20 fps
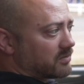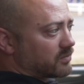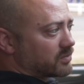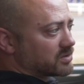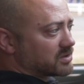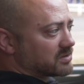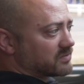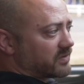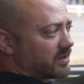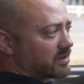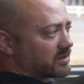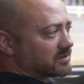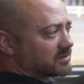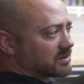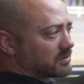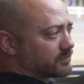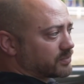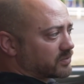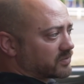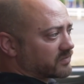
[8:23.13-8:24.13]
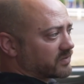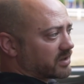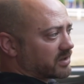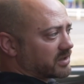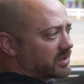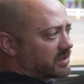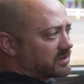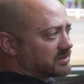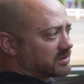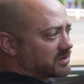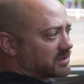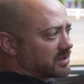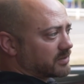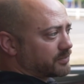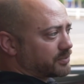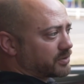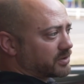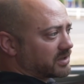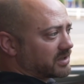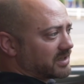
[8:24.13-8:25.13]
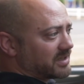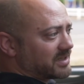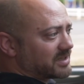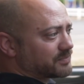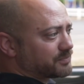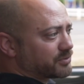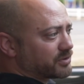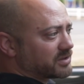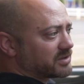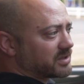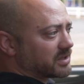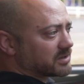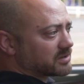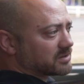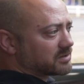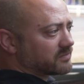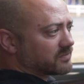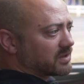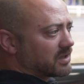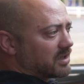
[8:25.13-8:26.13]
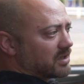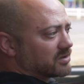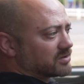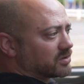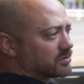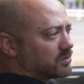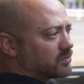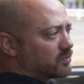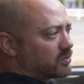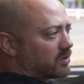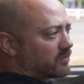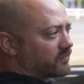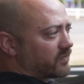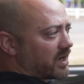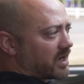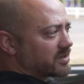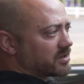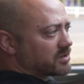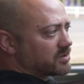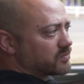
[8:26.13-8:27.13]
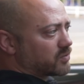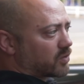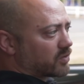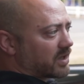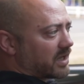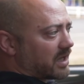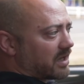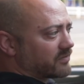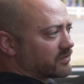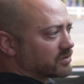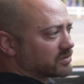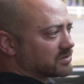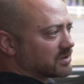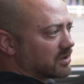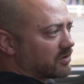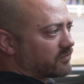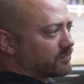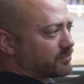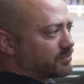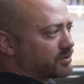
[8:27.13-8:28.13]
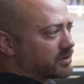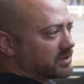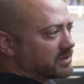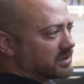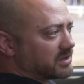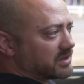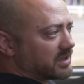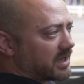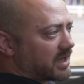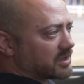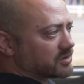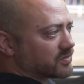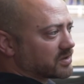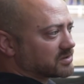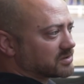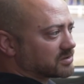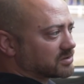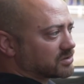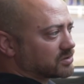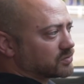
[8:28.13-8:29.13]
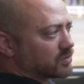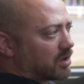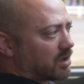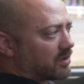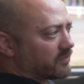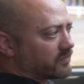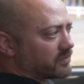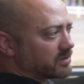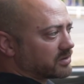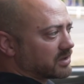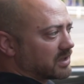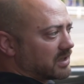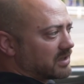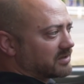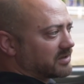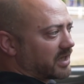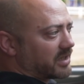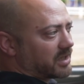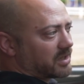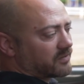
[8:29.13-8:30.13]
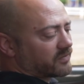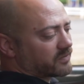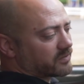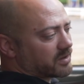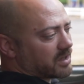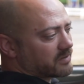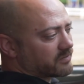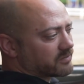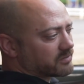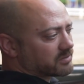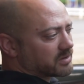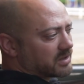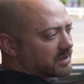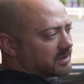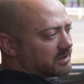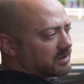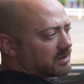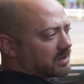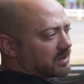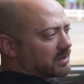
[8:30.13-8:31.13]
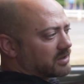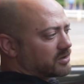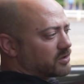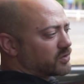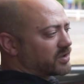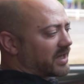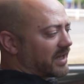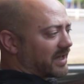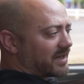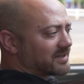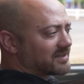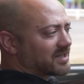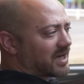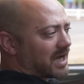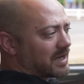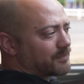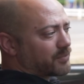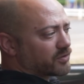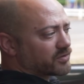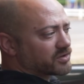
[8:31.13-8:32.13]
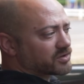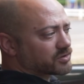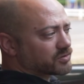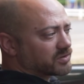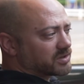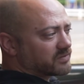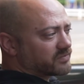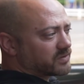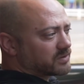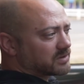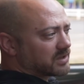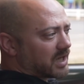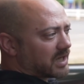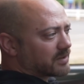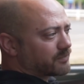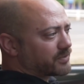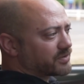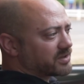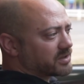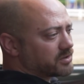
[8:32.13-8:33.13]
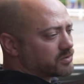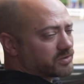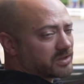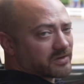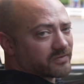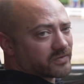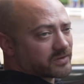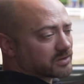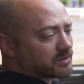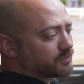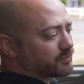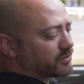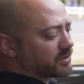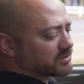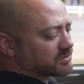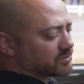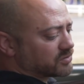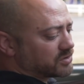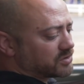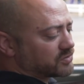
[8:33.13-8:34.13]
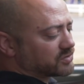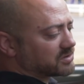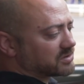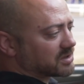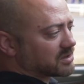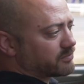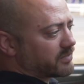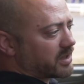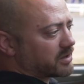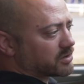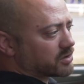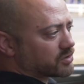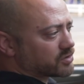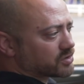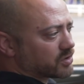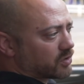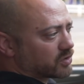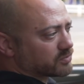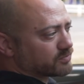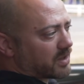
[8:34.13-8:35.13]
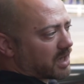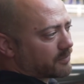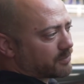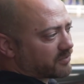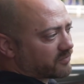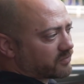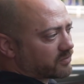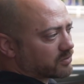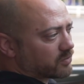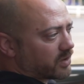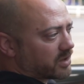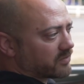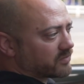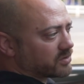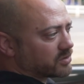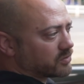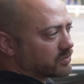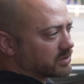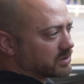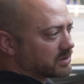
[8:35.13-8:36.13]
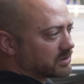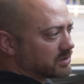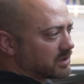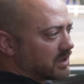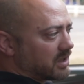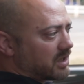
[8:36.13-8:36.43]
which is very simple and very easy to input. It is predictive, so you will find that you won't have yourself putting in addresses too often, taking forever. You can type on the screen if you like, but then you get fingerprints, so using the command and control is my preferred way of doing it.